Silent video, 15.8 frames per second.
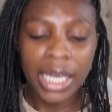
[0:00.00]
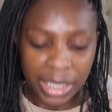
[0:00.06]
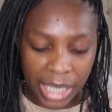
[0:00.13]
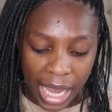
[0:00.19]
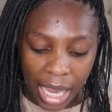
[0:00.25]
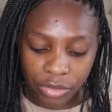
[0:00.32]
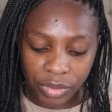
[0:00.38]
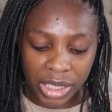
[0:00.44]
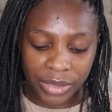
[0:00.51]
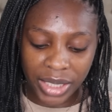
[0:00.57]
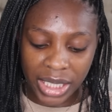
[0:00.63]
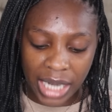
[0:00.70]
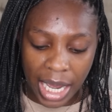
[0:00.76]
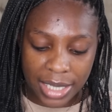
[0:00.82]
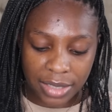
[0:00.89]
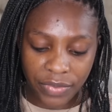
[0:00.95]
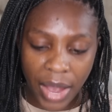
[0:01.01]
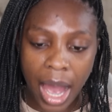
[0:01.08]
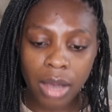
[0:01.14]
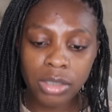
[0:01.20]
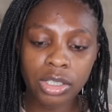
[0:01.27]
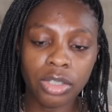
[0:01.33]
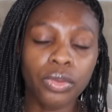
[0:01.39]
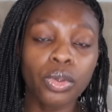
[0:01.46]
They had really, really nice
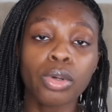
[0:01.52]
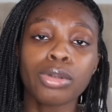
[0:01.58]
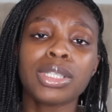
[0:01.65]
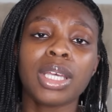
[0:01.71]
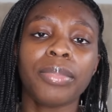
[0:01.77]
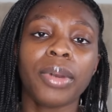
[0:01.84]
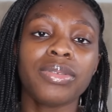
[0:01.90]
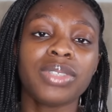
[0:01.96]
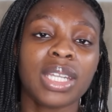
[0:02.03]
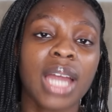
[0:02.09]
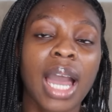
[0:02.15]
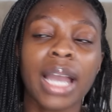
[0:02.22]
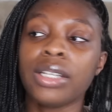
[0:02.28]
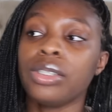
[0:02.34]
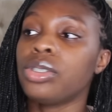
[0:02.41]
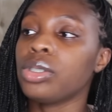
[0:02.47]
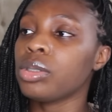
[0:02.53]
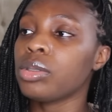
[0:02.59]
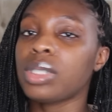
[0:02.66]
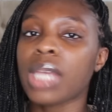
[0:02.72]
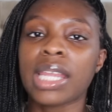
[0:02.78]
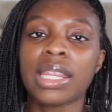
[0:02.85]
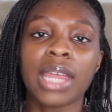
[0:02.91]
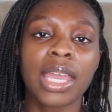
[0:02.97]
vows. And of course, they both said, I do
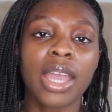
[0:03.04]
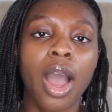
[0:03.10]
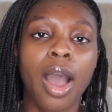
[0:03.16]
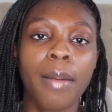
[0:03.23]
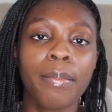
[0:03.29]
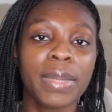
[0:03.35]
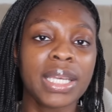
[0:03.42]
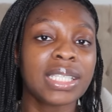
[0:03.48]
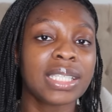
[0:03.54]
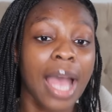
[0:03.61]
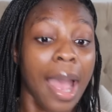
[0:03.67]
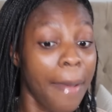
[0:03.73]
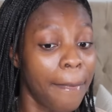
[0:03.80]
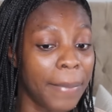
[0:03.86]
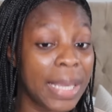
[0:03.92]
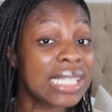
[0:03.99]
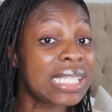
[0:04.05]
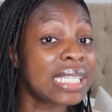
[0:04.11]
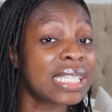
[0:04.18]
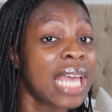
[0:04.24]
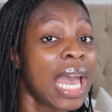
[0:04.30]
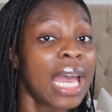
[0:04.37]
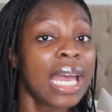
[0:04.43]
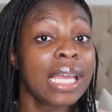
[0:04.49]
say they are Mr. and Mrs.